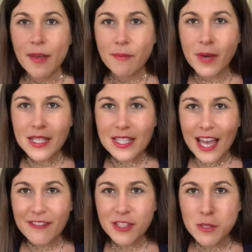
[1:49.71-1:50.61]
must
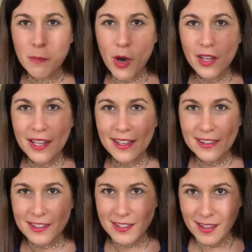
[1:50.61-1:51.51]
have spot like
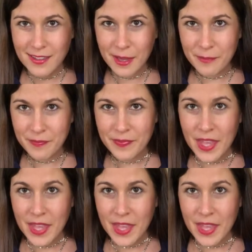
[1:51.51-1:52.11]
this on them.